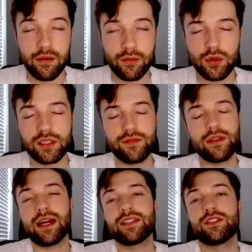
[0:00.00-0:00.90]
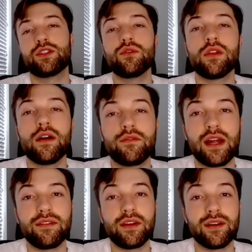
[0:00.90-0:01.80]
Of course, if you guys do love
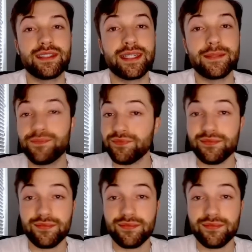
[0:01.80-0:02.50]
draft content,